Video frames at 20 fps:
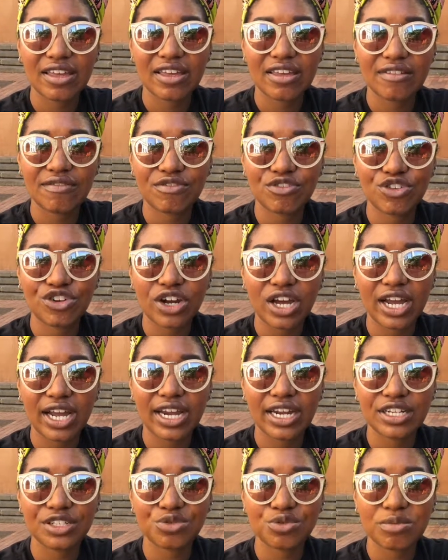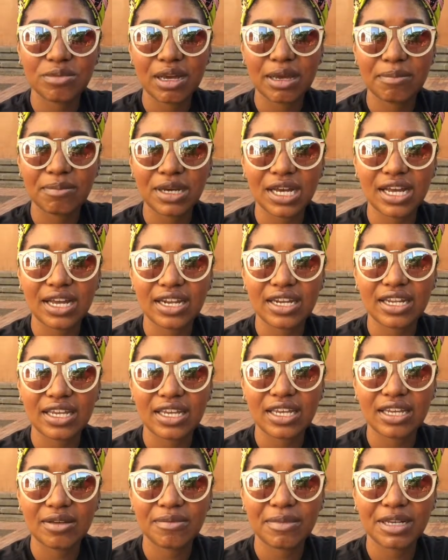If crying is what my
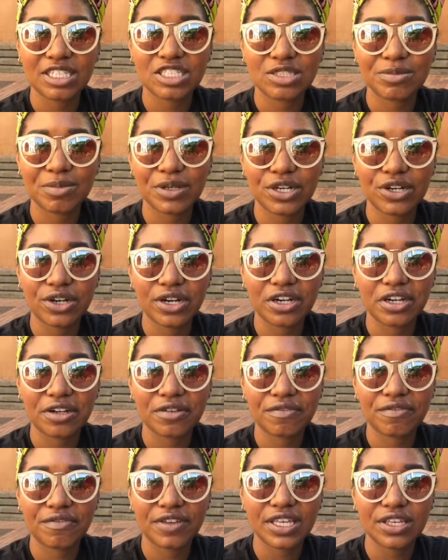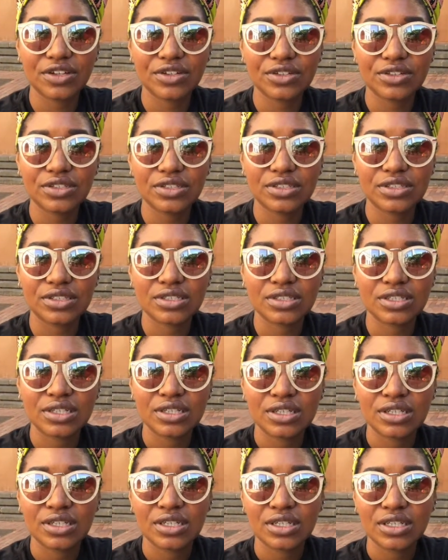body, my spirit feels,
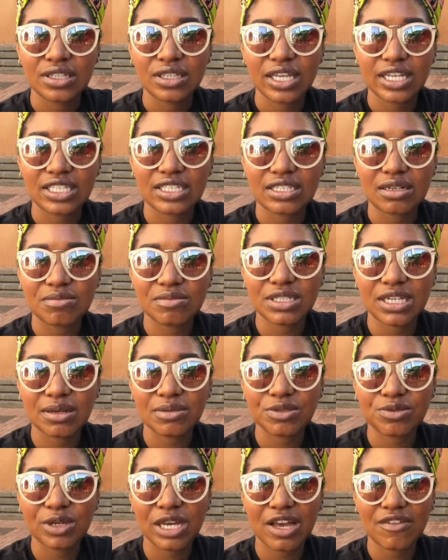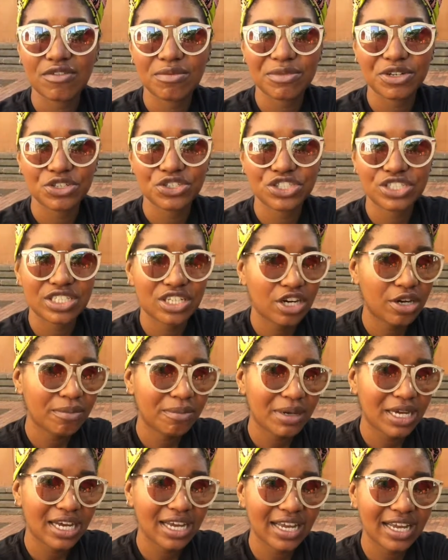sometimes we have emotions in our
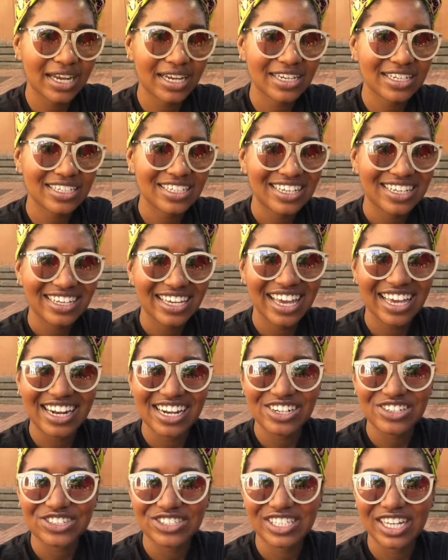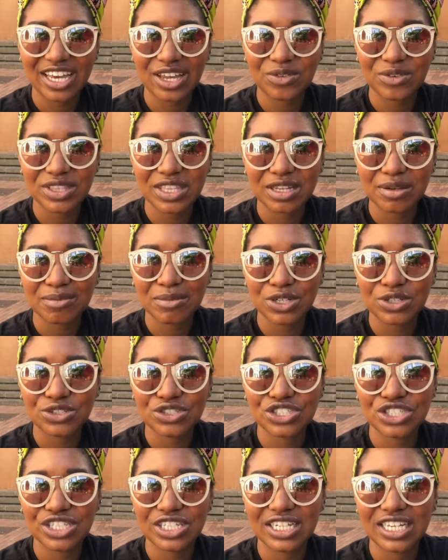mind, can't understand what the
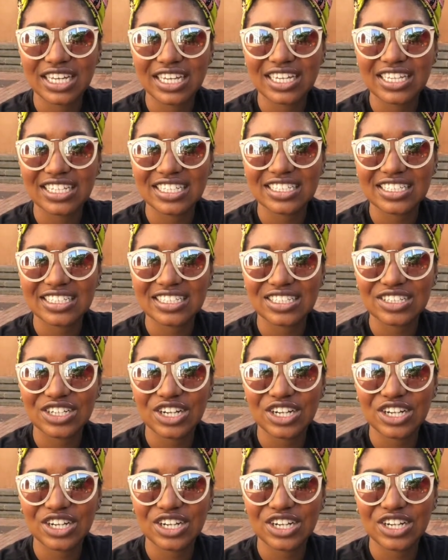emotion is.